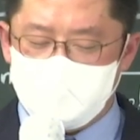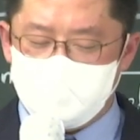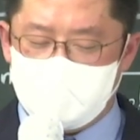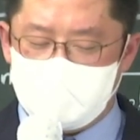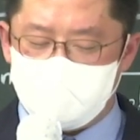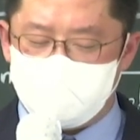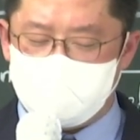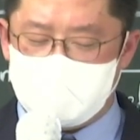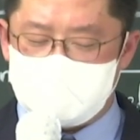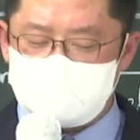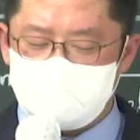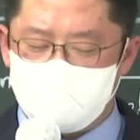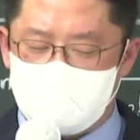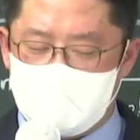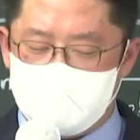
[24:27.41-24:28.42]
May you bless
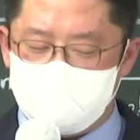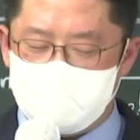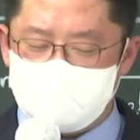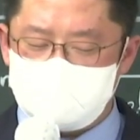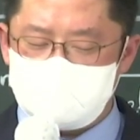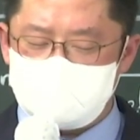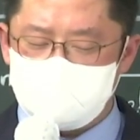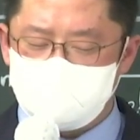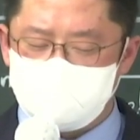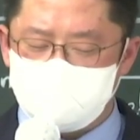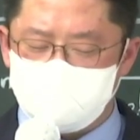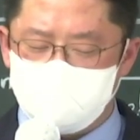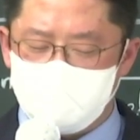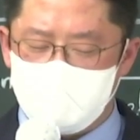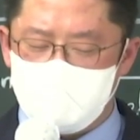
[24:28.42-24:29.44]
the remnants to
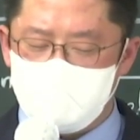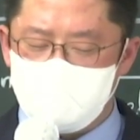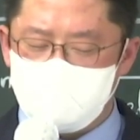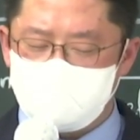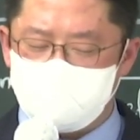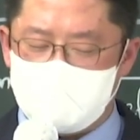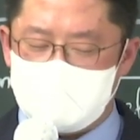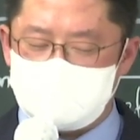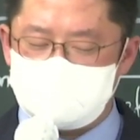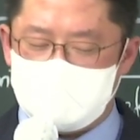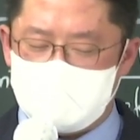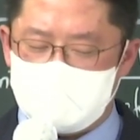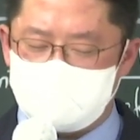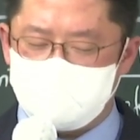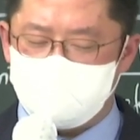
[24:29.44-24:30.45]
know Christ
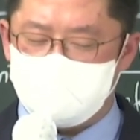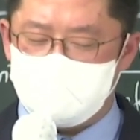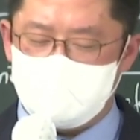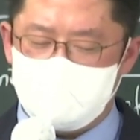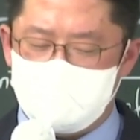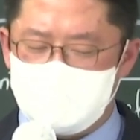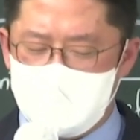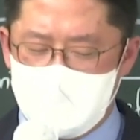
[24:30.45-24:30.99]
accurately.